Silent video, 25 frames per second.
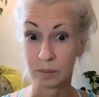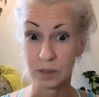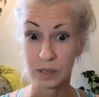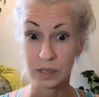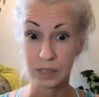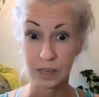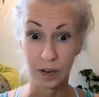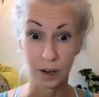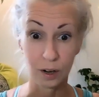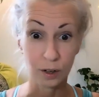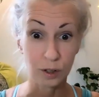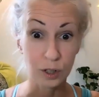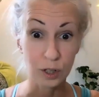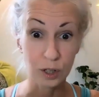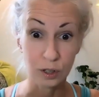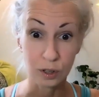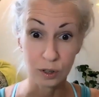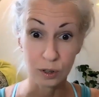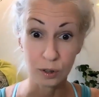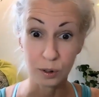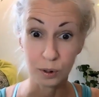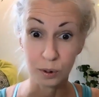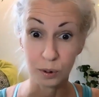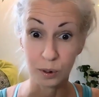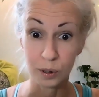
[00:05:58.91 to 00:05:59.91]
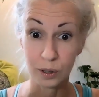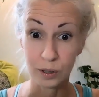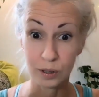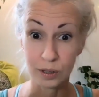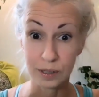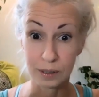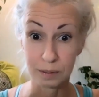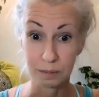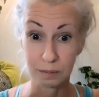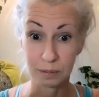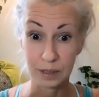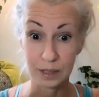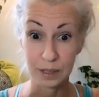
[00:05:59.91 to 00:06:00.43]
scared to do or
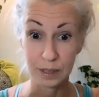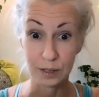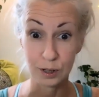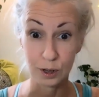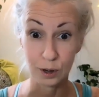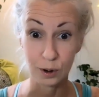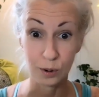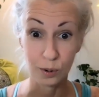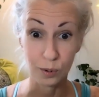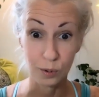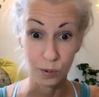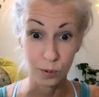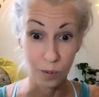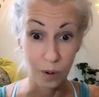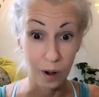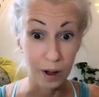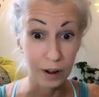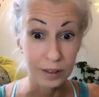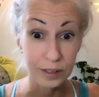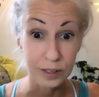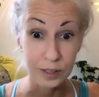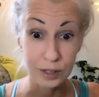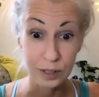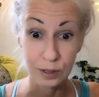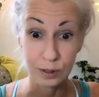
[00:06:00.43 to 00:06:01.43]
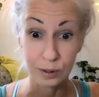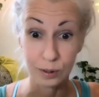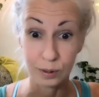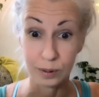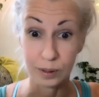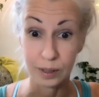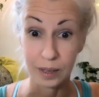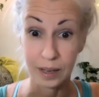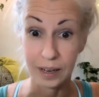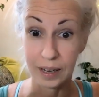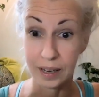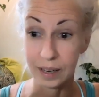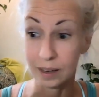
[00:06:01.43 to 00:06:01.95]
simply don't want to do,
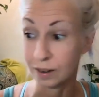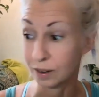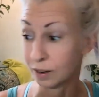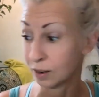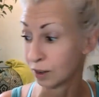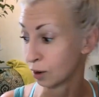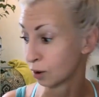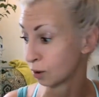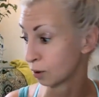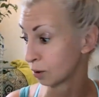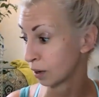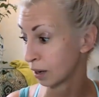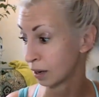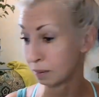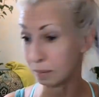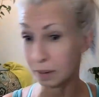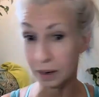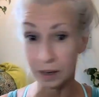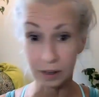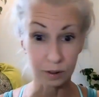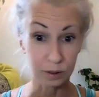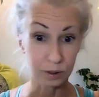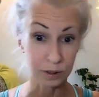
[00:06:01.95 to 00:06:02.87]
like go get a medical